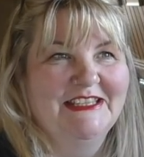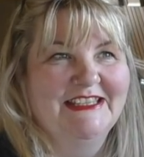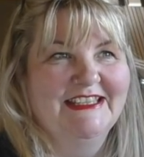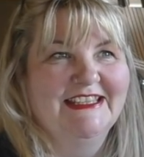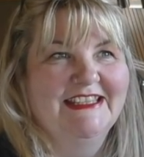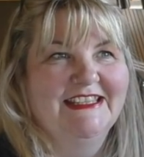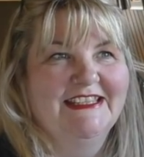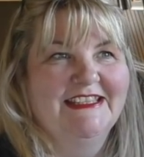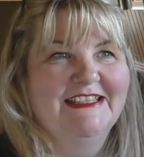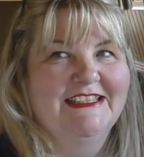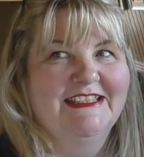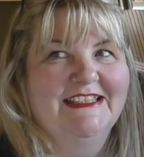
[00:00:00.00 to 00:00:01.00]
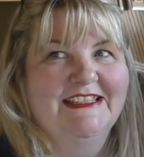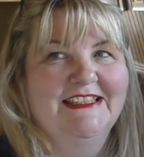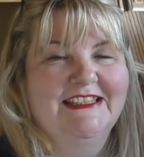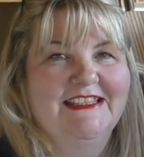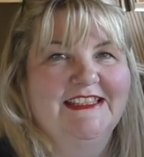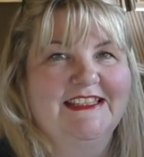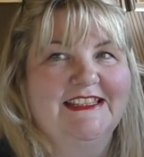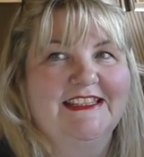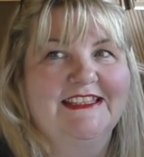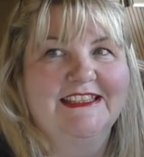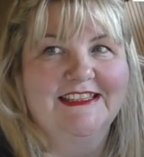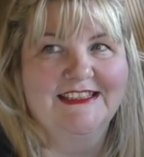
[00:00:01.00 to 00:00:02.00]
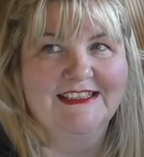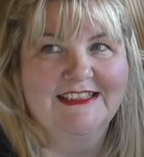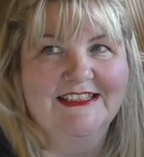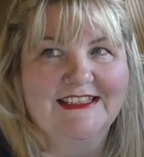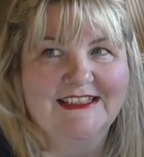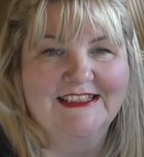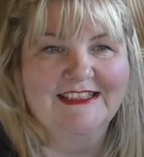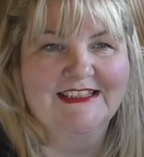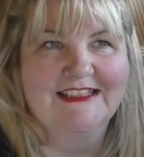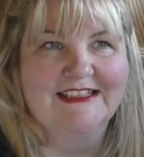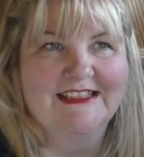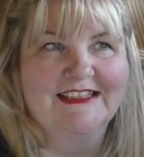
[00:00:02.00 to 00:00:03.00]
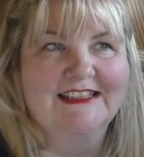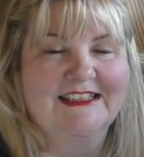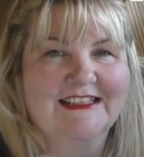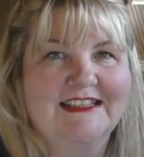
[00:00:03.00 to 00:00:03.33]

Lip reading: The person shown says nothing.